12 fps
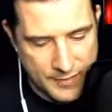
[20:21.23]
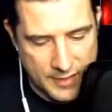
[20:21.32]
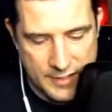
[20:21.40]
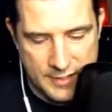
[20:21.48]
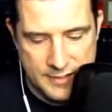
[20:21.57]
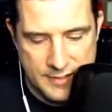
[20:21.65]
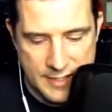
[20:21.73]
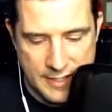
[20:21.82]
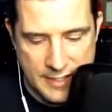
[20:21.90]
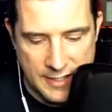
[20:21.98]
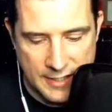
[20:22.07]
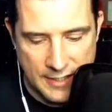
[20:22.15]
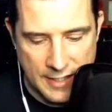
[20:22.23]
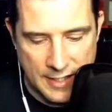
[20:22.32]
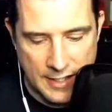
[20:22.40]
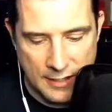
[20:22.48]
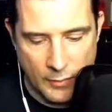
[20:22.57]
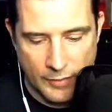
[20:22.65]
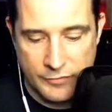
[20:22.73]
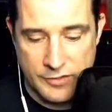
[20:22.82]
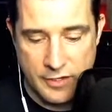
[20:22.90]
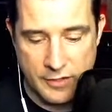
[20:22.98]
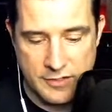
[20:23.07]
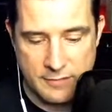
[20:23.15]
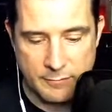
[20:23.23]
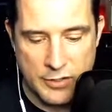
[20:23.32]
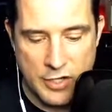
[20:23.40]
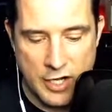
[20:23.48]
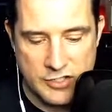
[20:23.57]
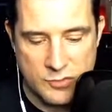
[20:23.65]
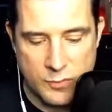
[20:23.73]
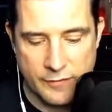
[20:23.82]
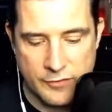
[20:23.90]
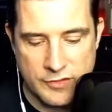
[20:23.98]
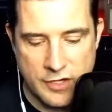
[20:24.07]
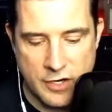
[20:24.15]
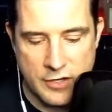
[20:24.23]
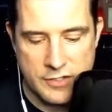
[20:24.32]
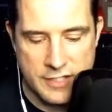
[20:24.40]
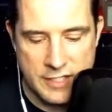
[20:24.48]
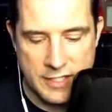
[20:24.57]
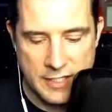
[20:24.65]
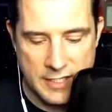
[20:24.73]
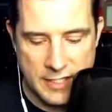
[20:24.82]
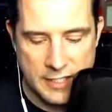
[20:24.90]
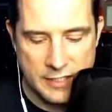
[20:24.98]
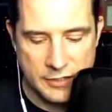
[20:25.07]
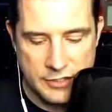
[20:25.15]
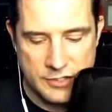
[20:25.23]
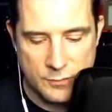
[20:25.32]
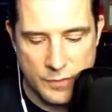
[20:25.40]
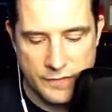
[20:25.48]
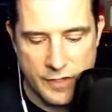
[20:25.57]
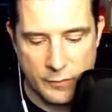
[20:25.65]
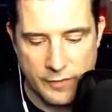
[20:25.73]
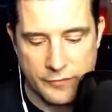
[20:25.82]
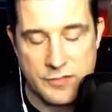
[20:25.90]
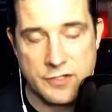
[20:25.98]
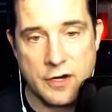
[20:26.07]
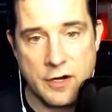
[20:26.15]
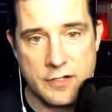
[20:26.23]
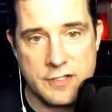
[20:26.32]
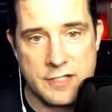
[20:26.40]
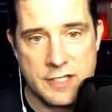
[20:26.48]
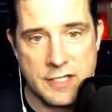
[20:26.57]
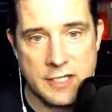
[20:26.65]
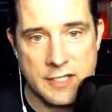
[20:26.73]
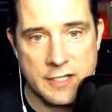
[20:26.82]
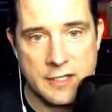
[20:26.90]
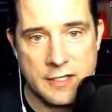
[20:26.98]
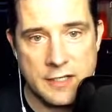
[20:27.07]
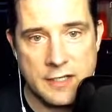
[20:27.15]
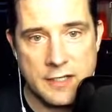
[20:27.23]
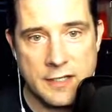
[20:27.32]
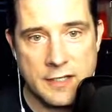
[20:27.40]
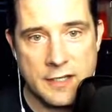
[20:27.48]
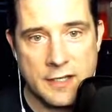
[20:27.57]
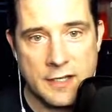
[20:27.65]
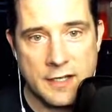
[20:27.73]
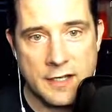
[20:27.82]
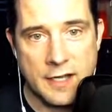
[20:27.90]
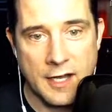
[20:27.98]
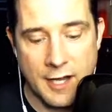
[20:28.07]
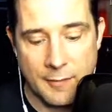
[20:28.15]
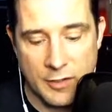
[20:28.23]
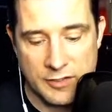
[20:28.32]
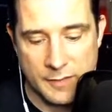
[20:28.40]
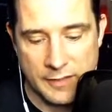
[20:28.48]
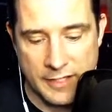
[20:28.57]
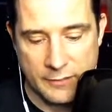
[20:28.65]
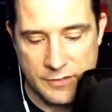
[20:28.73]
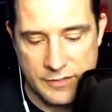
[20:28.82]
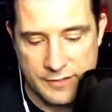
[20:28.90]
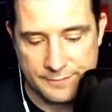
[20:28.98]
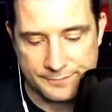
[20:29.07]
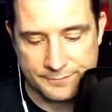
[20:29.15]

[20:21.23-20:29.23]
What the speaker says: is the reference cards. But not just reference cards in English. We've got reference cards in multiple languages.